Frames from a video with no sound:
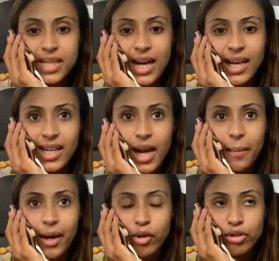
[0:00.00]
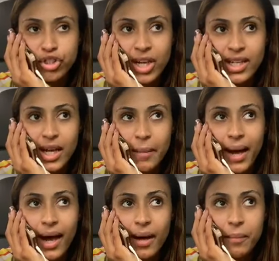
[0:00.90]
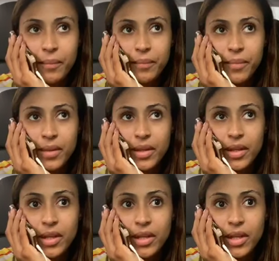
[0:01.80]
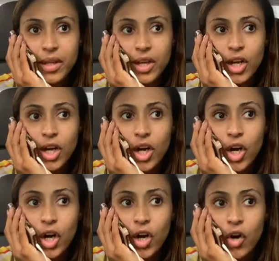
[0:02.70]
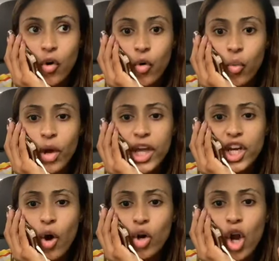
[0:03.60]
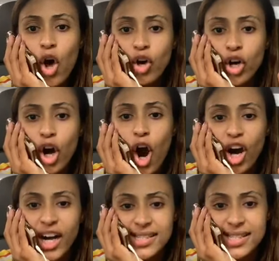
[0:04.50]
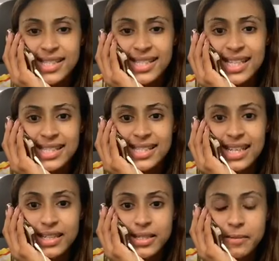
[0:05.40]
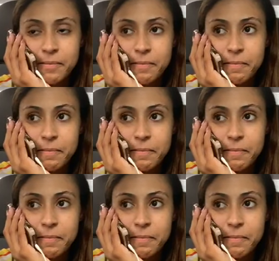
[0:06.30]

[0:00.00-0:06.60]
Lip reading: we no longer are consistent